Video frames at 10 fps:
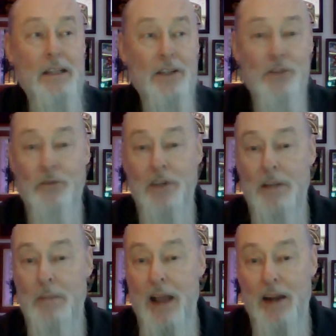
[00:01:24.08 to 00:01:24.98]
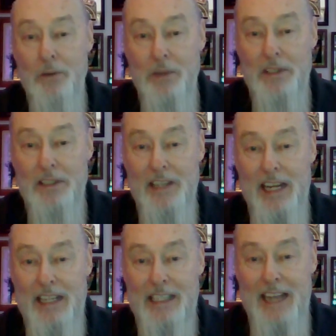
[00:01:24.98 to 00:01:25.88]
Doesn't really matter what the
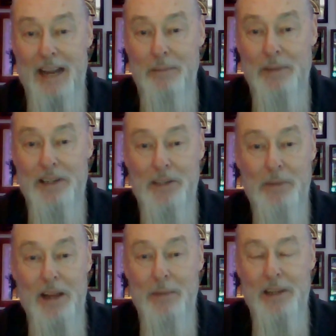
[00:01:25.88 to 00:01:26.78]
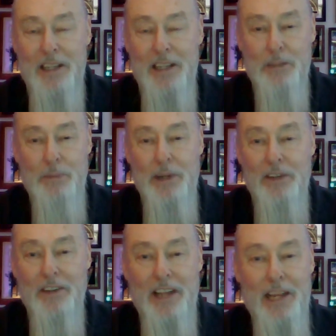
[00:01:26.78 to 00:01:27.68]
date stamp is, baby. This
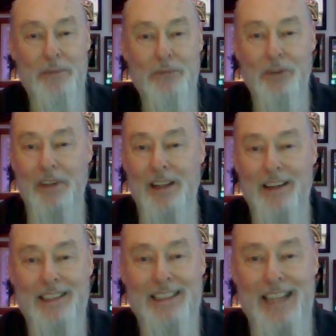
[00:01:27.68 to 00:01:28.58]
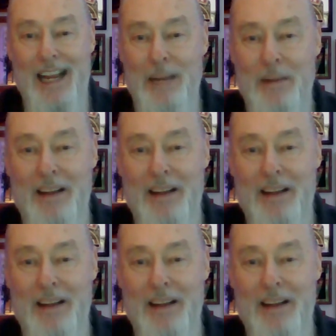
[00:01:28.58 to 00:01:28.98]
beer will keep for a long time.